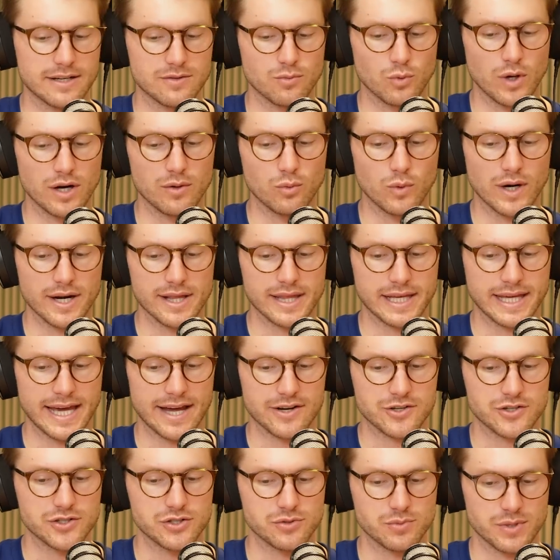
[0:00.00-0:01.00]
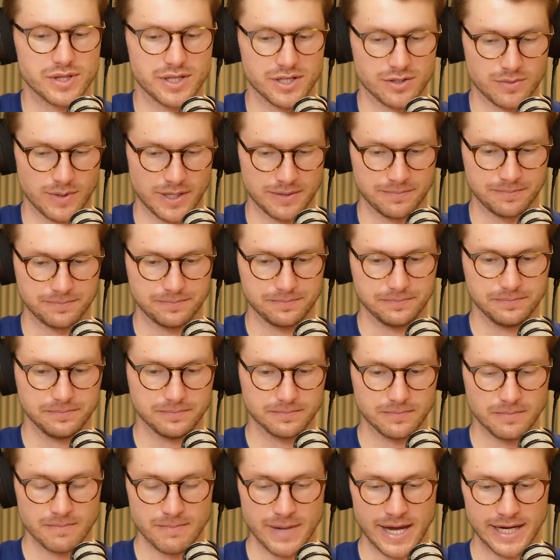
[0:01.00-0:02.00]
and one of the catches with this one,
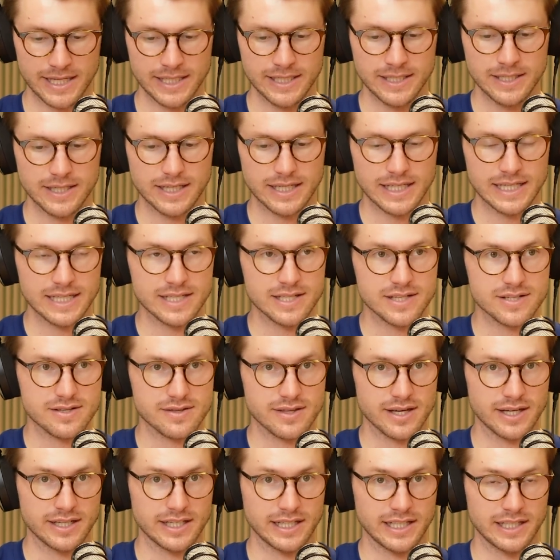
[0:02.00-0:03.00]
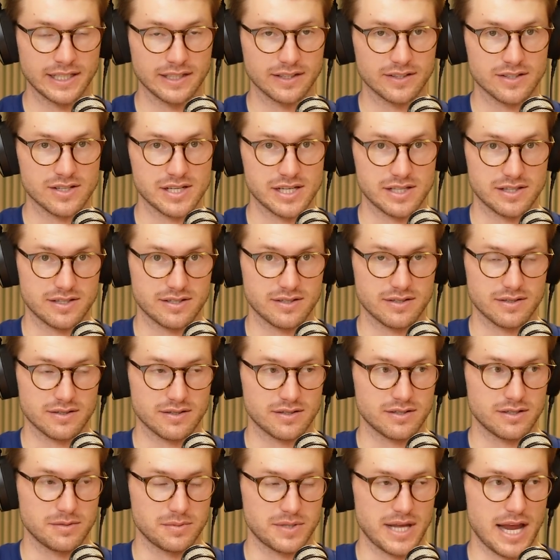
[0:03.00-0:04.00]
Maddie, is that it sits
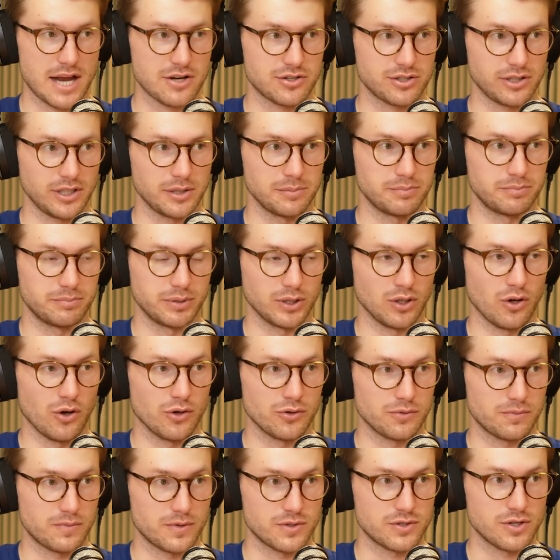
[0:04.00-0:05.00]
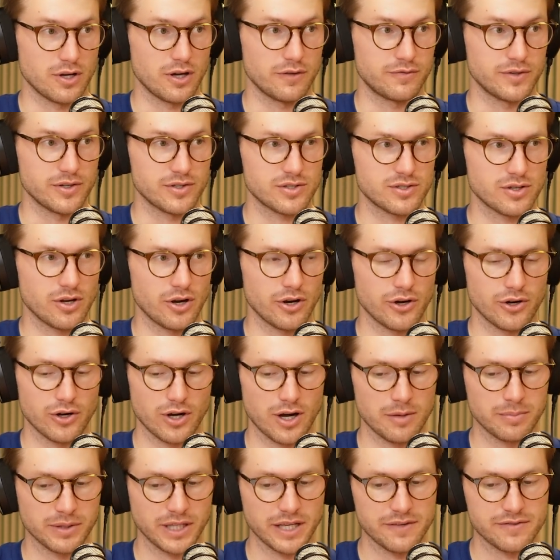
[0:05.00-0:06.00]
substantially below the surface. So
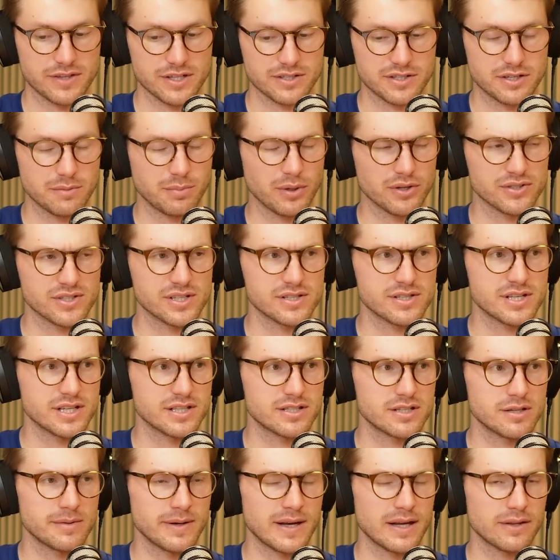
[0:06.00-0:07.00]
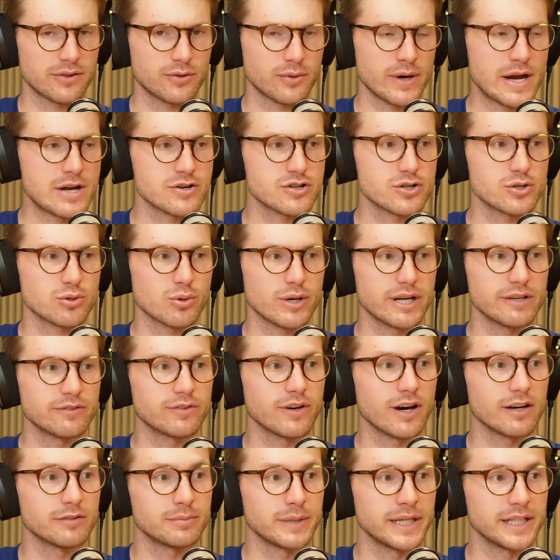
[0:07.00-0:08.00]
I believe this deposit sits at about
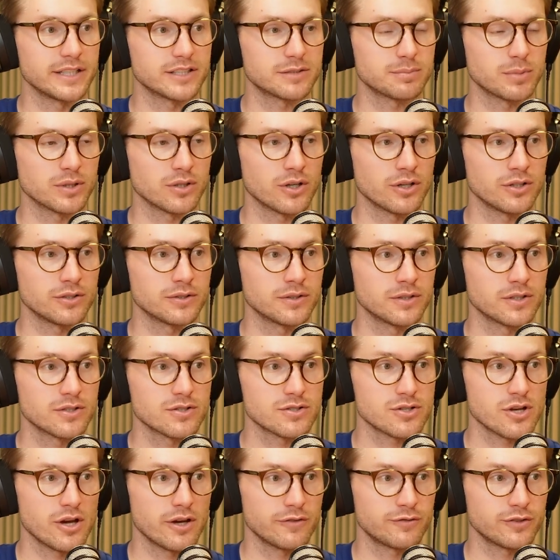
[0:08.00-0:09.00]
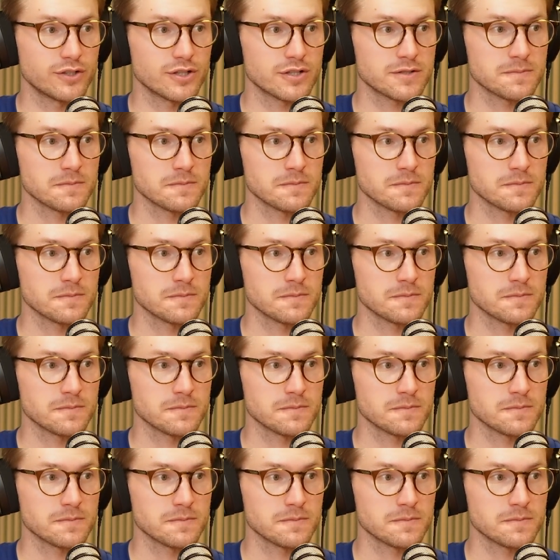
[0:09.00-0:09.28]
325 metres below surface.